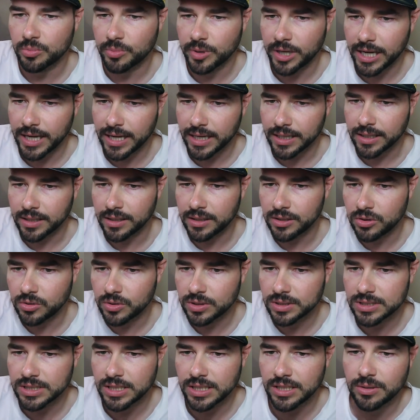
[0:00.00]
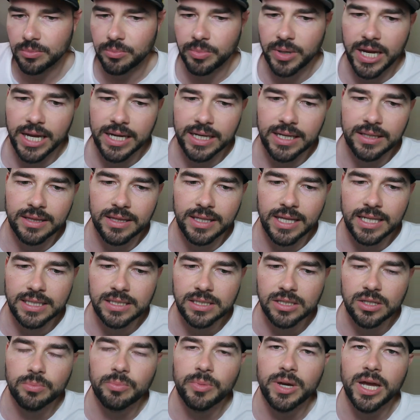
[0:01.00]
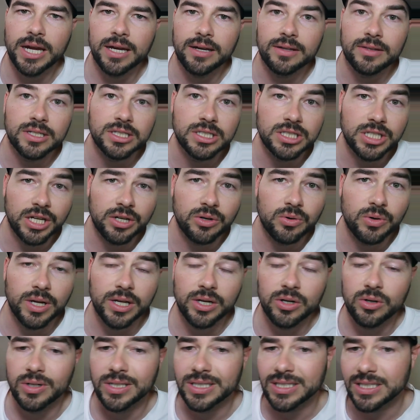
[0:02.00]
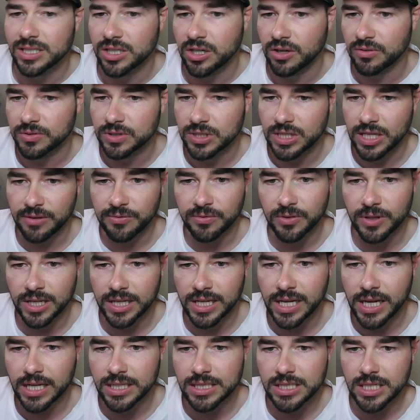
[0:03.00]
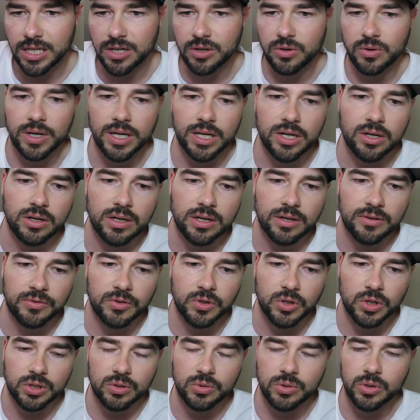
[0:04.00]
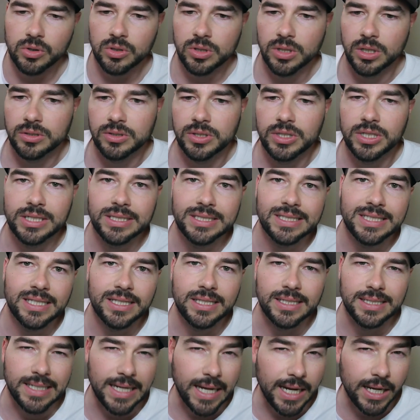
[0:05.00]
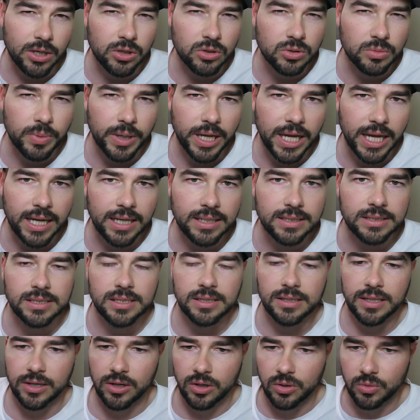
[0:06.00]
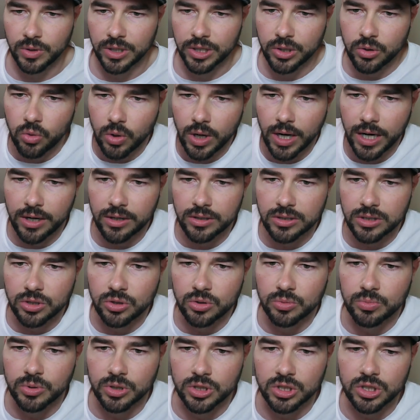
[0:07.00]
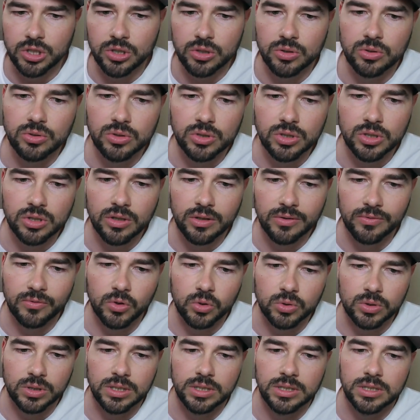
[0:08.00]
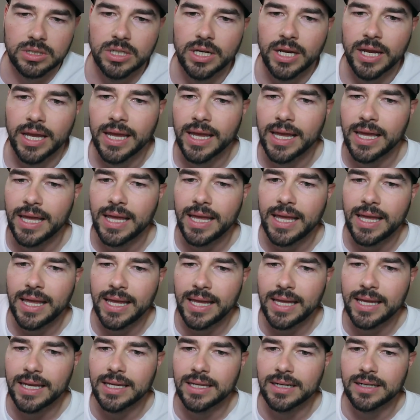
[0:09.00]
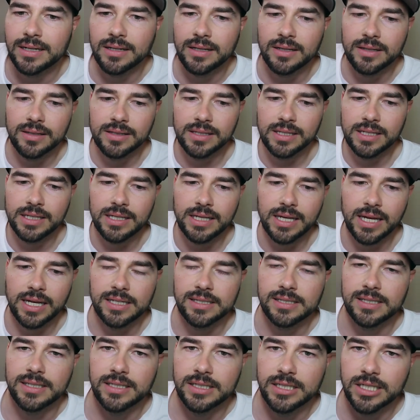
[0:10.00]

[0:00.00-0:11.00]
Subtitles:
back, you can see the back end. That's the back of the generator itself. It's definitely a cat generator, and if you look real close, you can see the diode packs that are required to produce the voltage in the AC